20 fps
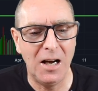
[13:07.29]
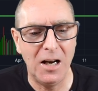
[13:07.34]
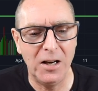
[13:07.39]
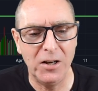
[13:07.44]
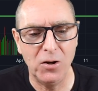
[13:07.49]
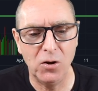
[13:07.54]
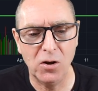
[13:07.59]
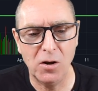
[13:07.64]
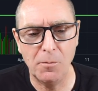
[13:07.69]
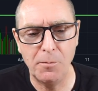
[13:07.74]

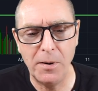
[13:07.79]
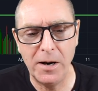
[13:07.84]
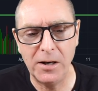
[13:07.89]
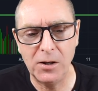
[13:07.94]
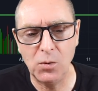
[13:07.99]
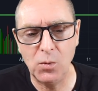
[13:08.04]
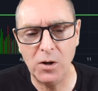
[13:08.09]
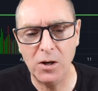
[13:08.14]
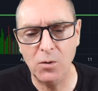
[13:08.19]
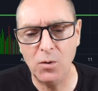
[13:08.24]
You know, compared
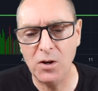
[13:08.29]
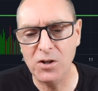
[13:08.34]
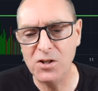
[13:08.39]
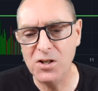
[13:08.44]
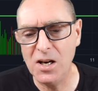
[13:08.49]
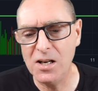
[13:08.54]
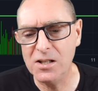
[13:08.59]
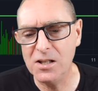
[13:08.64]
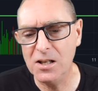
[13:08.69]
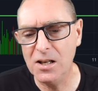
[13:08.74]
to where it was
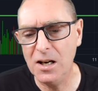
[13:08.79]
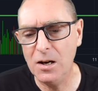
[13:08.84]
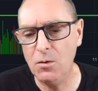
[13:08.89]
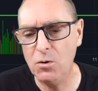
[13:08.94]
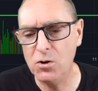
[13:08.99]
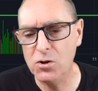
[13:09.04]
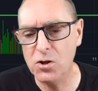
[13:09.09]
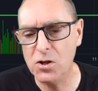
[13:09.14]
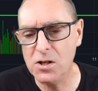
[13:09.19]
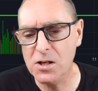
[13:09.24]
yesterday, it
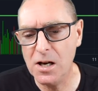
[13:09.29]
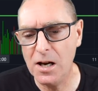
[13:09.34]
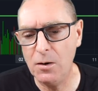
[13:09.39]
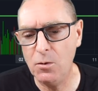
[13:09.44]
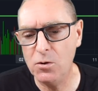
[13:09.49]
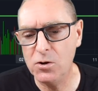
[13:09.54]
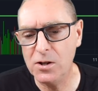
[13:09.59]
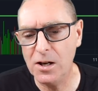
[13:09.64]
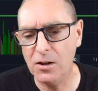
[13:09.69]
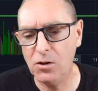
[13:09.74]
was
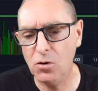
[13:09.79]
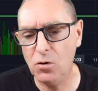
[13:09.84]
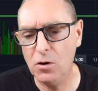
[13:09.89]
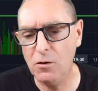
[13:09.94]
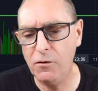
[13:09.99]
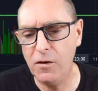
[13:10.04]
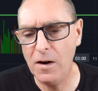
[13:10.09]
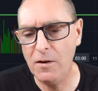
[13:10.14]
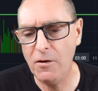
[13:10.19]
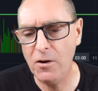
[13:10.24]
at
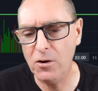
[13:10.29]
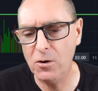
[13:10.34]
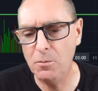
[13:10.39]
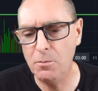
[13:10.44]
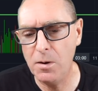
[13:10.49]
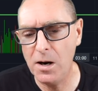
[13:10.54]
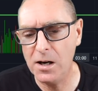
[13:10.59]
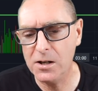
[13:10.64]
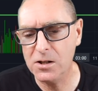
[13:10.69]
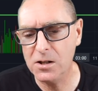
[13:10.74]

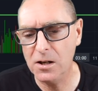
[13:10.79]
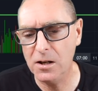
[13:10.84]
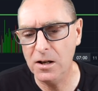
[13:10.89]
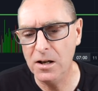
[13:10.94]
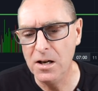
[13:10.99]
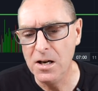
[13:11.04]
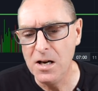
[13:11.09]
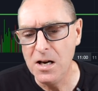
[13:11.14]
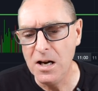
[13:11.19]
$3,500.